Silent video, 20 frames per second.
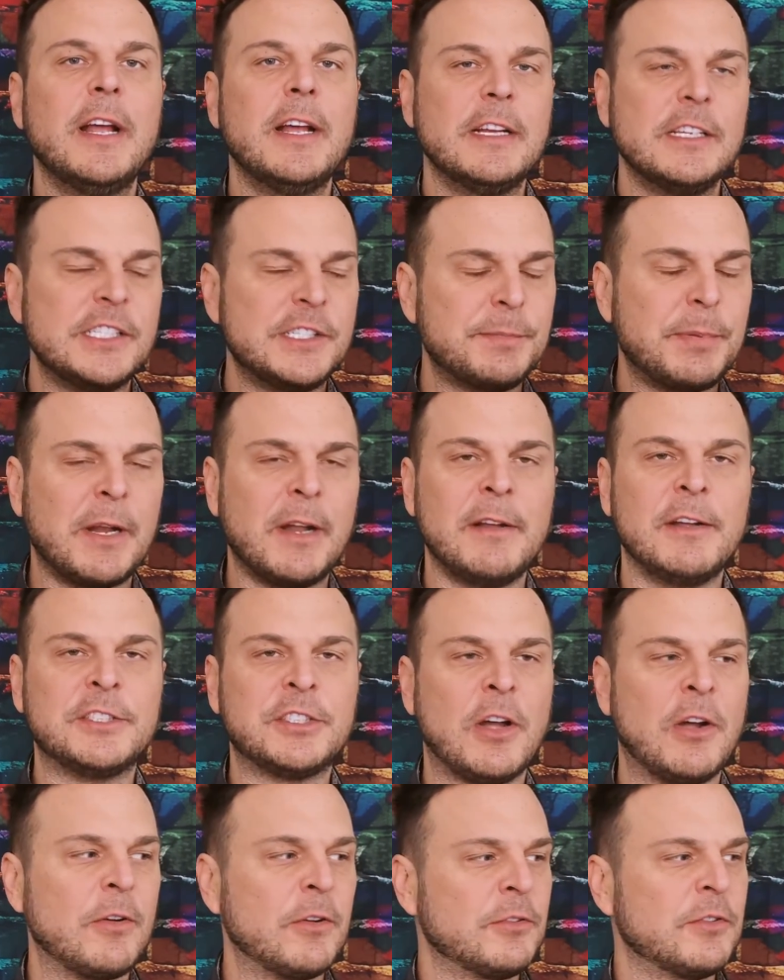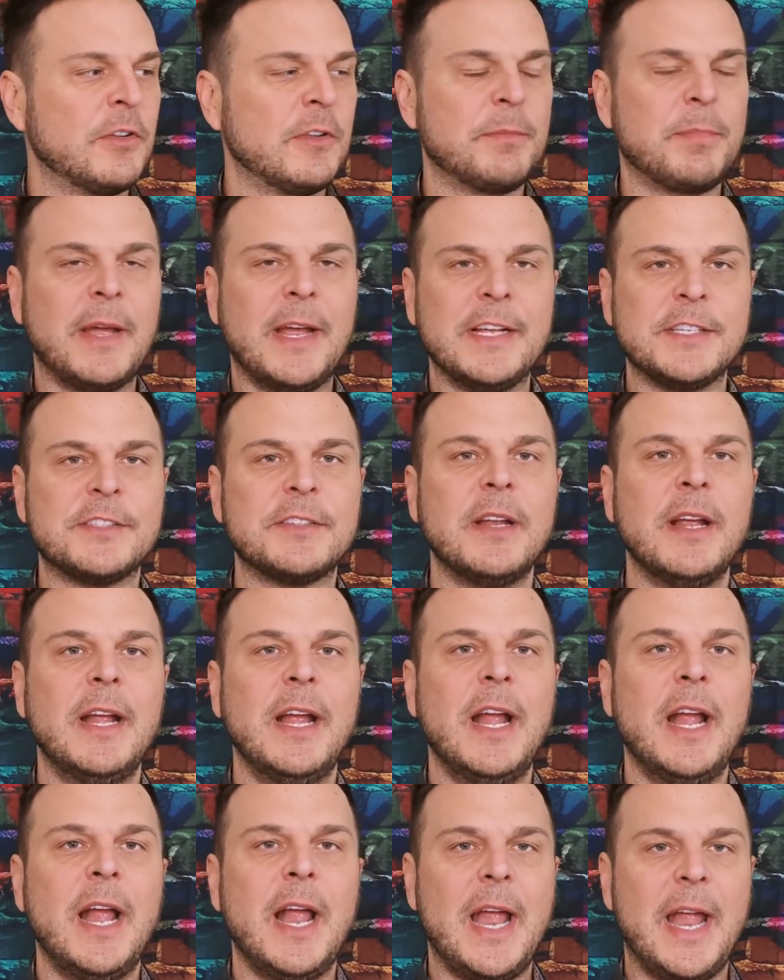Spit out your charcoal toothpaste,
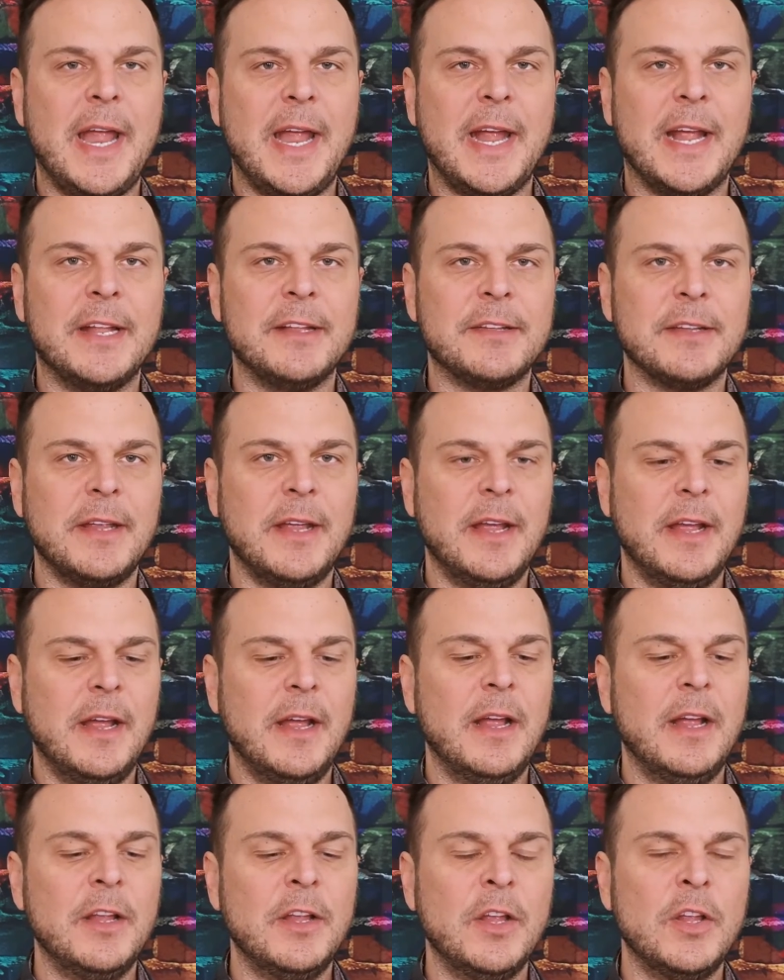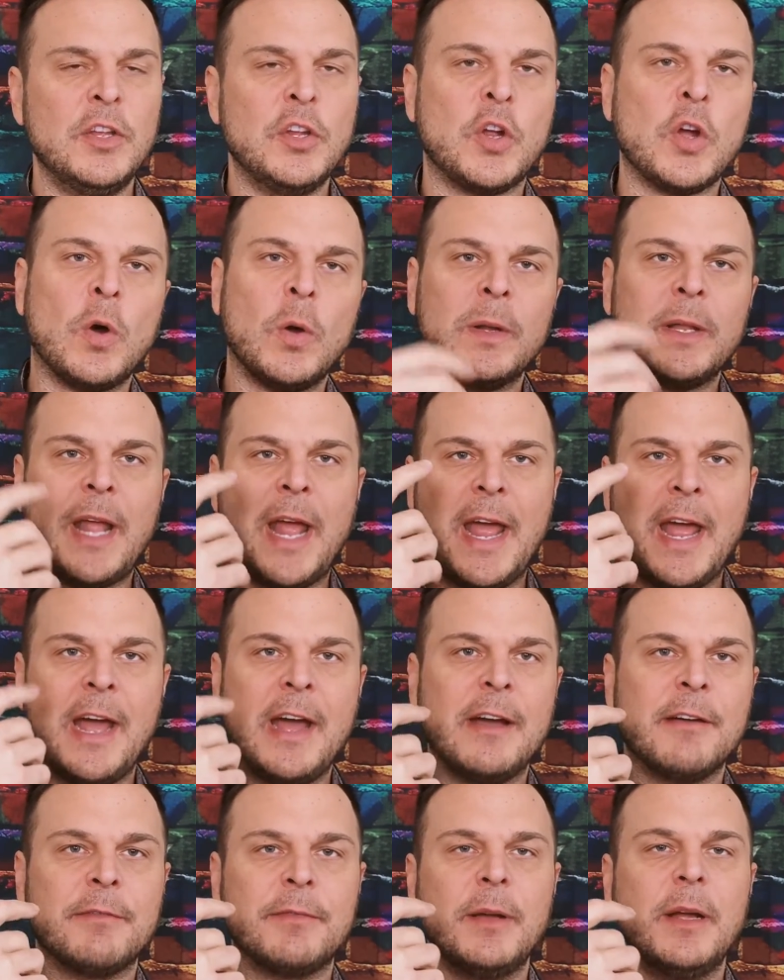and you're going to
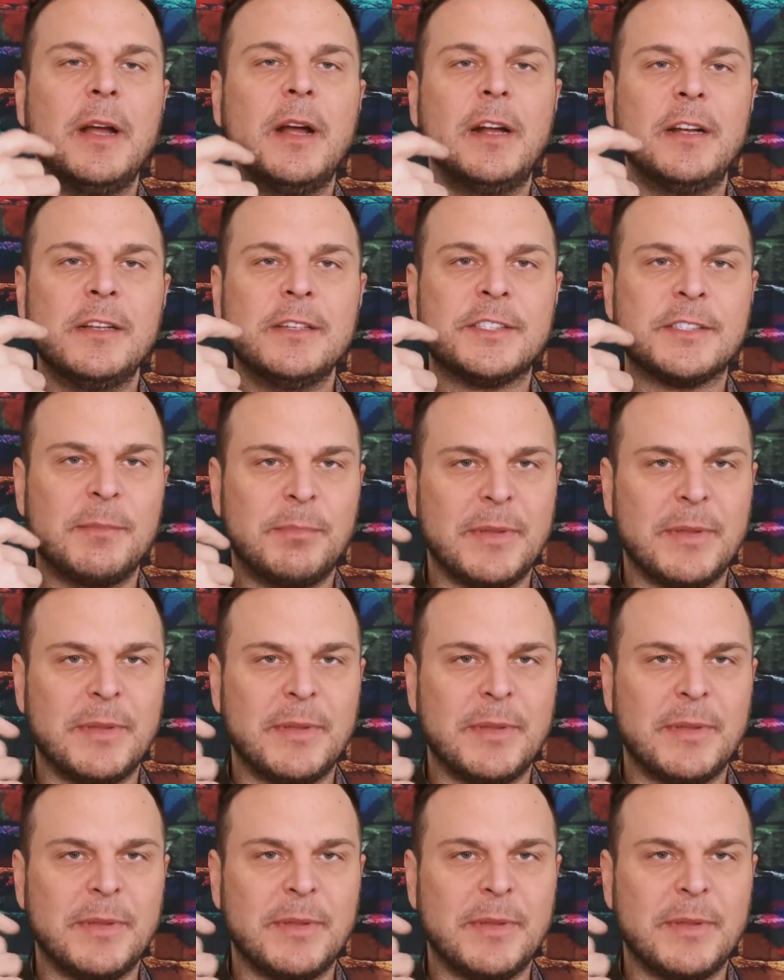have some